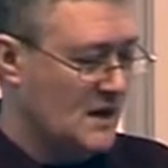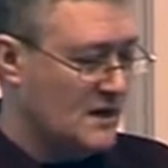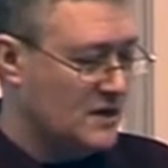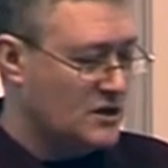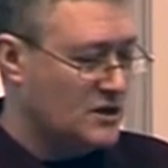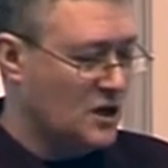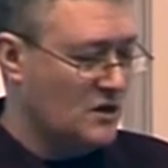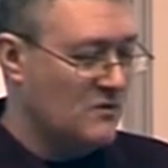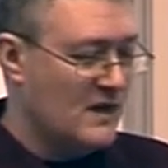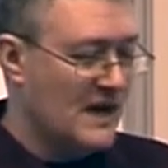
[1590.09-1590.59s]

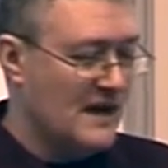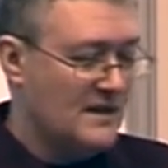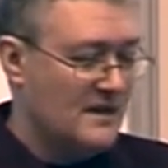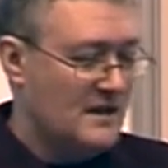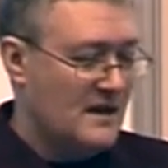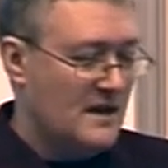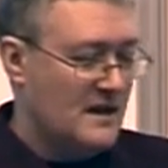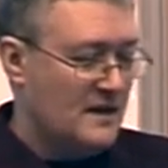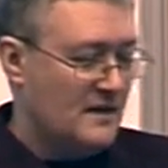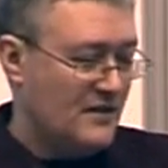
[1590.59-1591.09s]
So
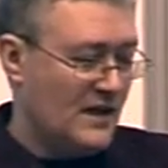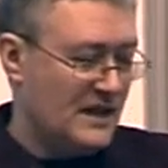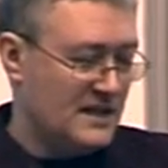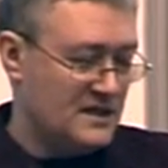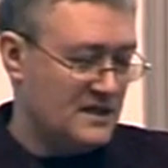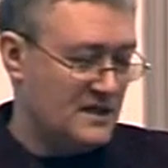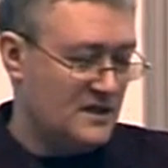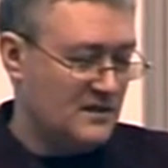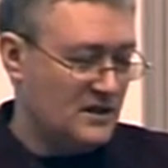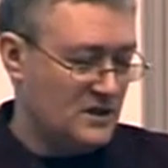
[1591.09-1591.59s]

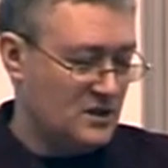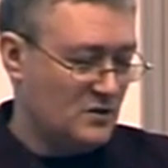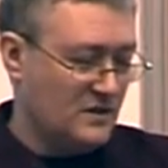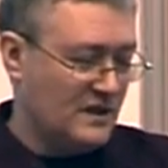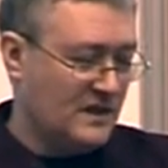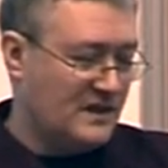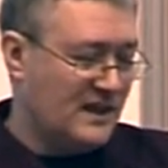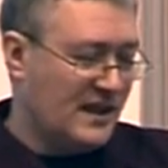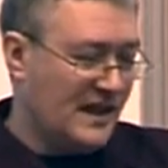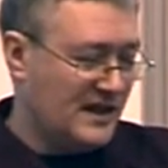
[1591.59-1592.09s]
that's the sort
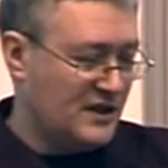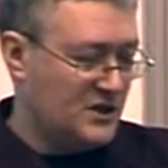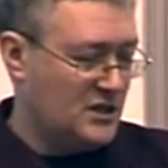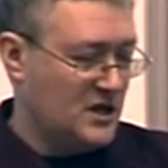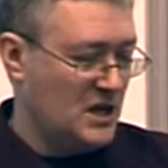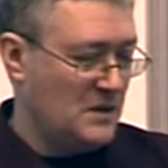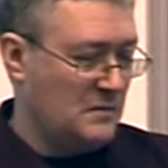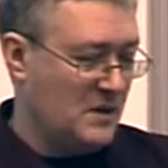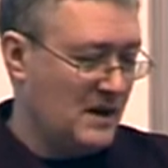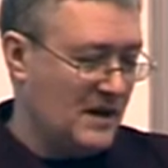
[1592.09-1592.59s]
of the
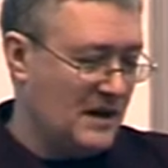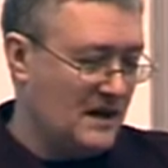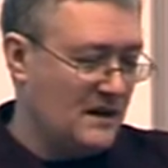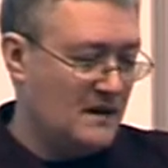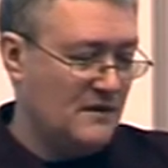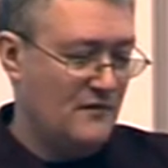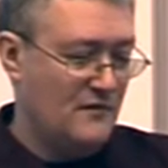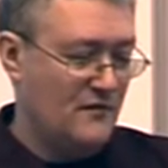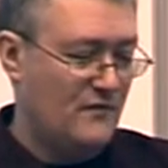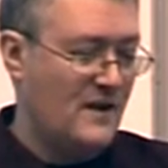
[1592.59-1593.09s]

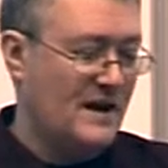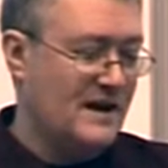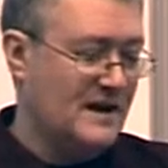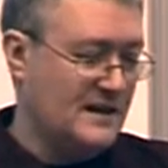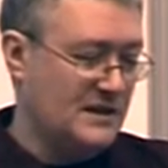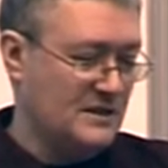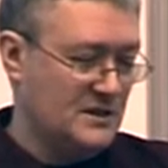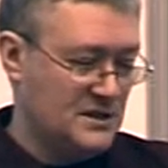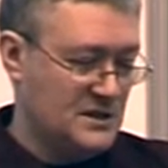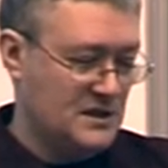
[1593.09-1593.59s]
DHCP
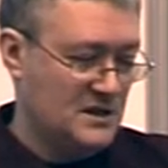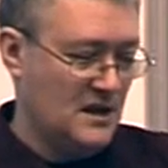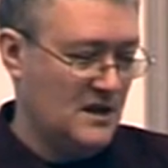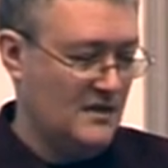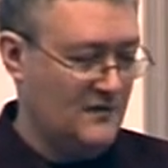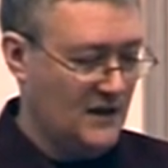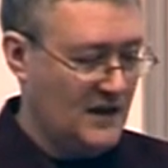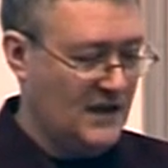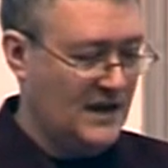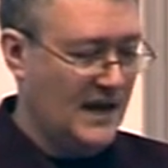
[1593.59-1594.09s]
phase
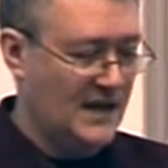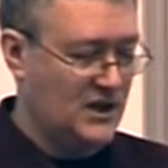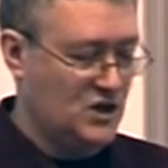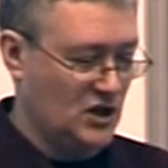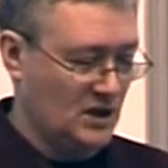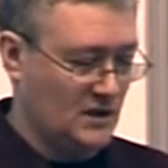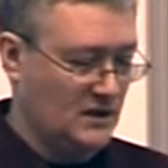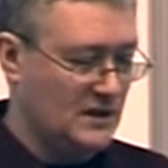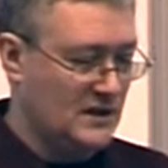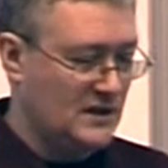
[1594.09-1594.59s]
of a
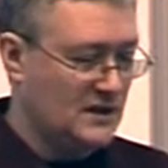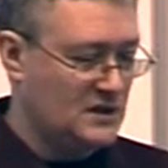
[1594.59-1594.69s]
connection.